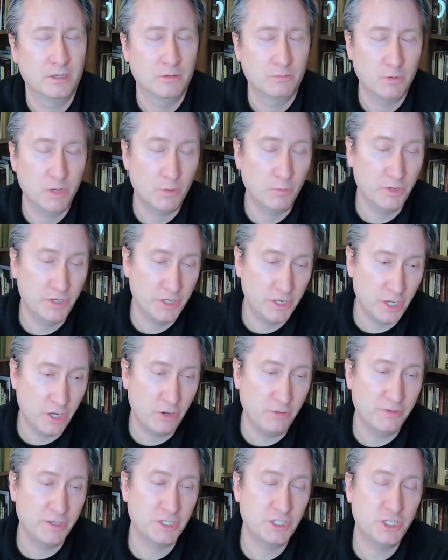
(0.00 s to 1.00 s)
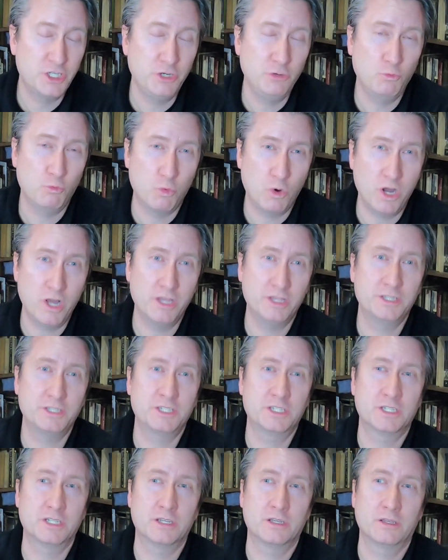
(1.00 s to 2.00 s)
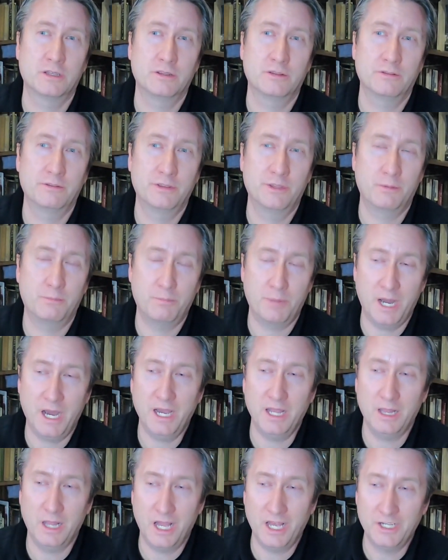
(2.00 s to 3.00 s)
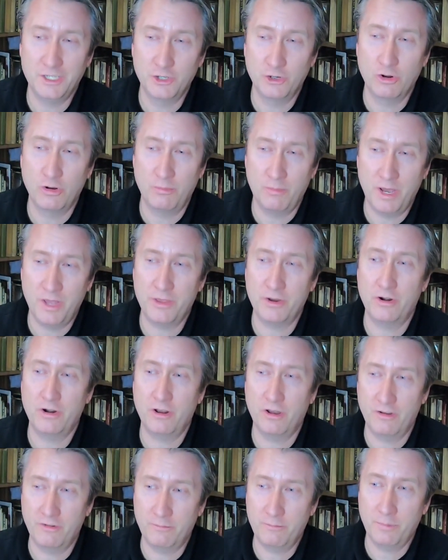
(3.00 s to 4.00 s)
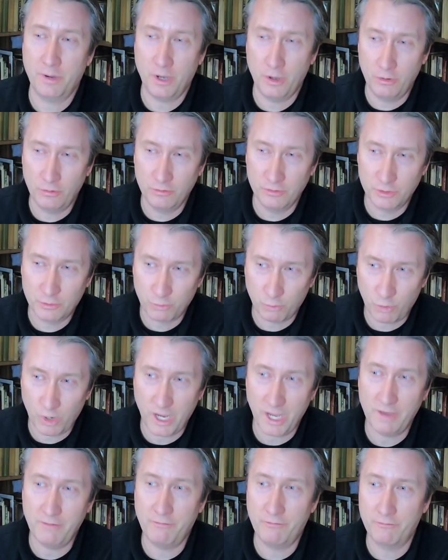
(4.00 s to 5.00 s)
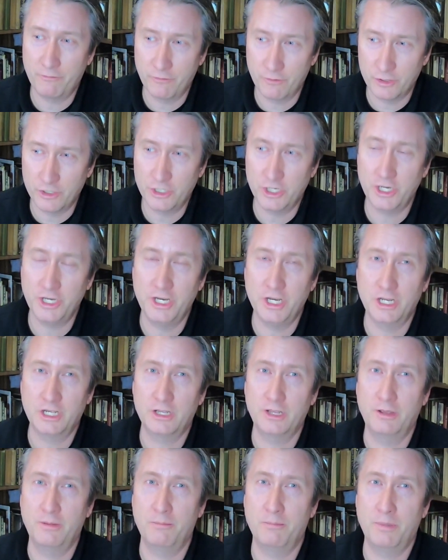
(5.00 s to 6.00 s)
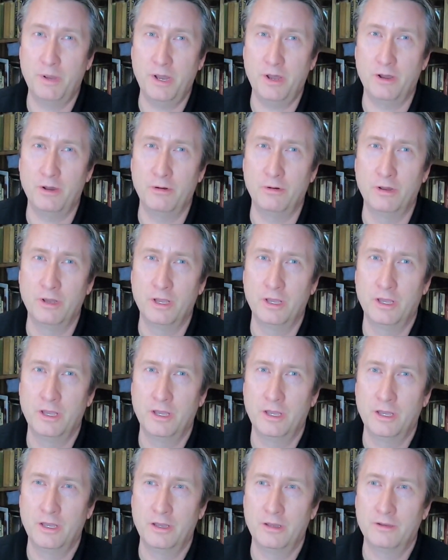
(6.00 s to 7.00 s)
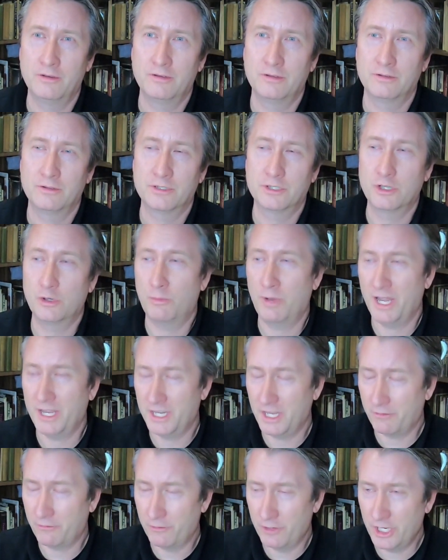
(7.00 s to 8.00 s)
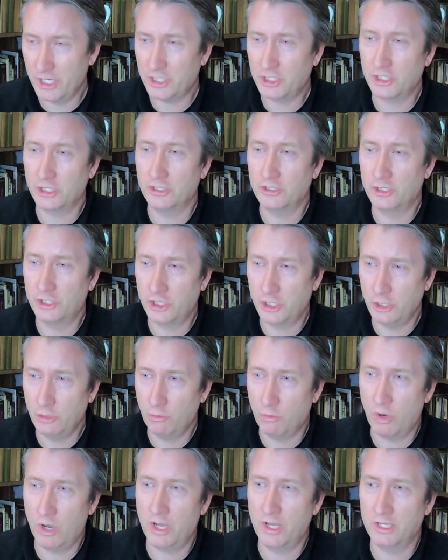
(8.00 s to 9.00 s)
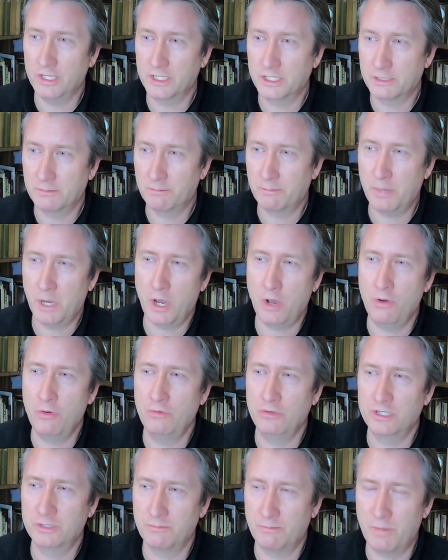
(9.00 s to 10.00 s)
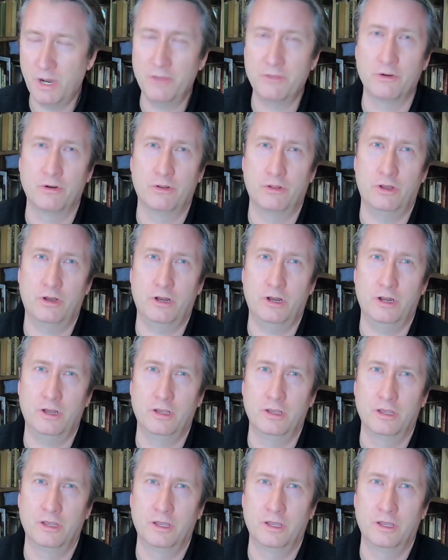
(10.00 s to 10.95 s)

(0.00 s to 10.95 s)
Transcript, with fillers: Well, we know that she was the biological mother of Poe's wife, Virginia Clemm Poe, so by definition, she was Poe's mother-in-law.